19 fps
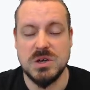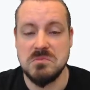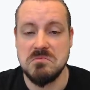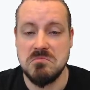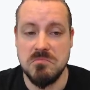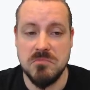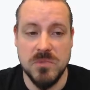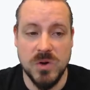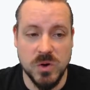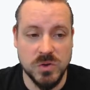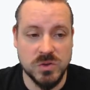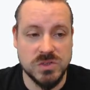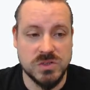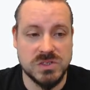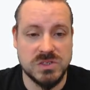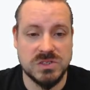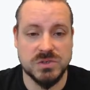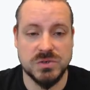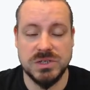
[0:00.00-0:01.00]

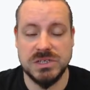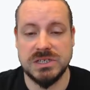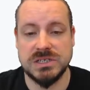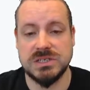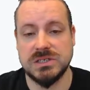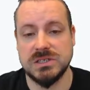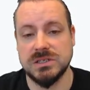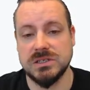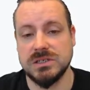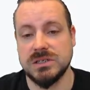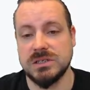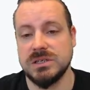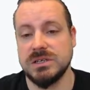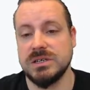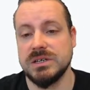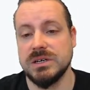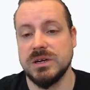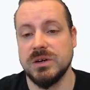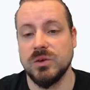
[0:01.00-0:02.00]
Most strings
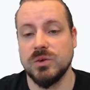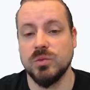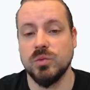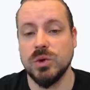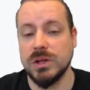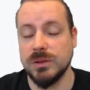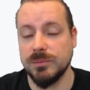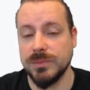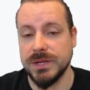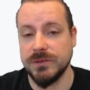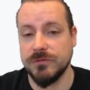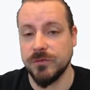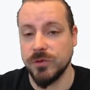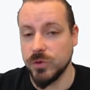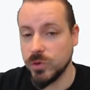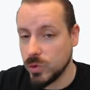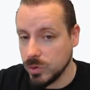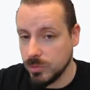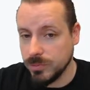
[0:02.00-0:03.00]
will be for
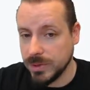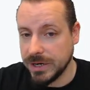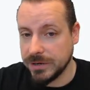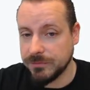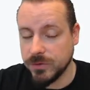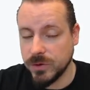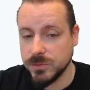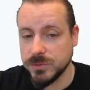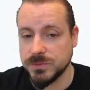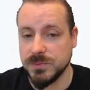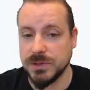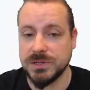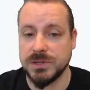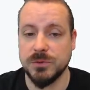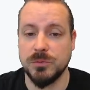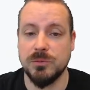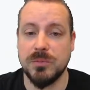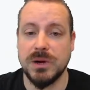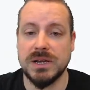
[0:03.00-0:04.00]
all platforms, but there
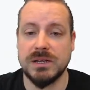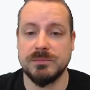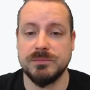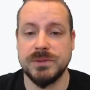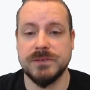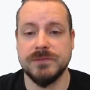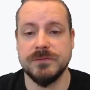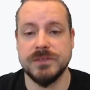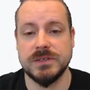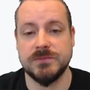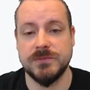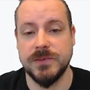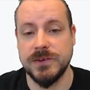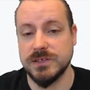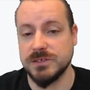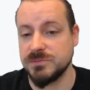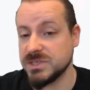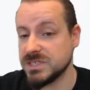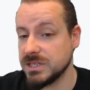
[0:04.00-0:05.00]
might be very
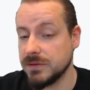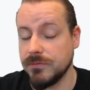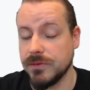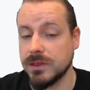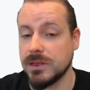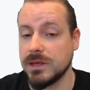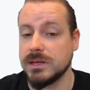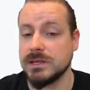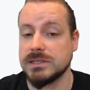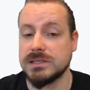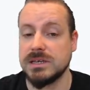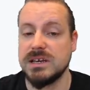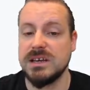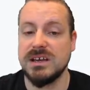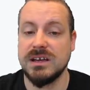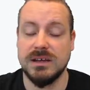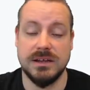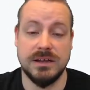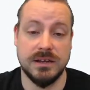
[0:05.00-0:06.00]
specific things,
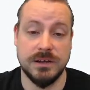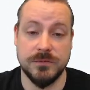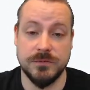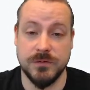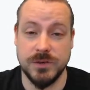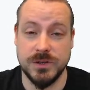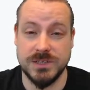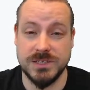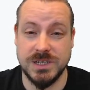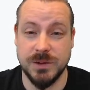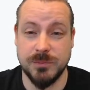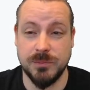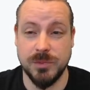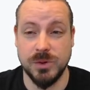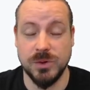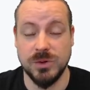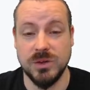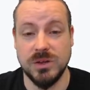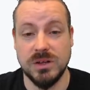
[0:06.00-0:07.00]
like for
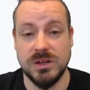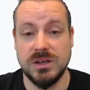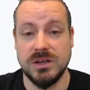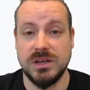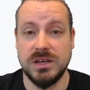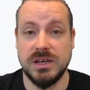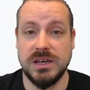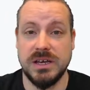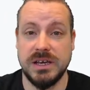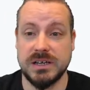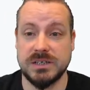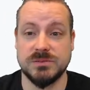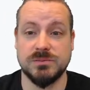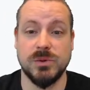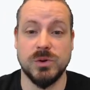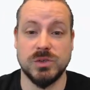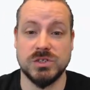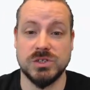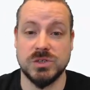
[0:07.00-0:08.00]
example,
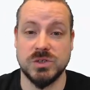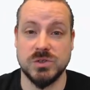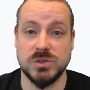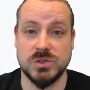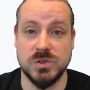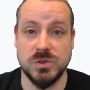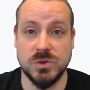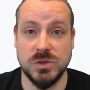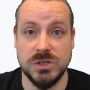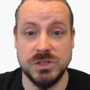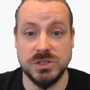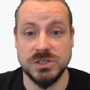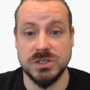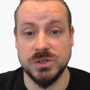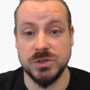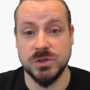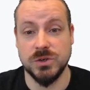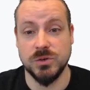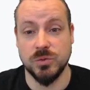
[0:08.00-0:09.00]
Xbox controllers
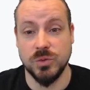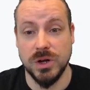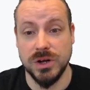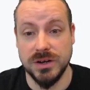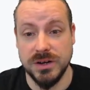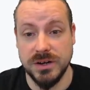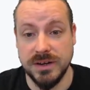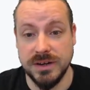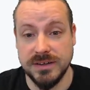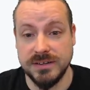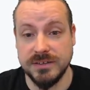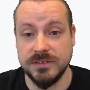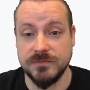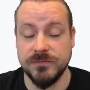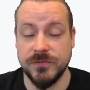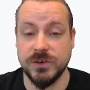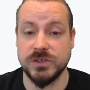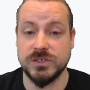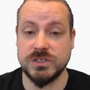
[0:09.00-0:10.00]
or whatnot
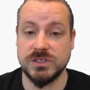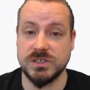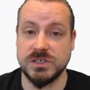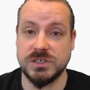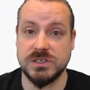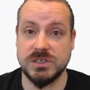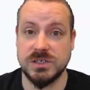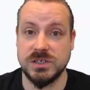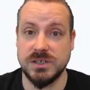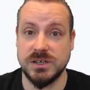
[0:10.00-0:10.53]
versus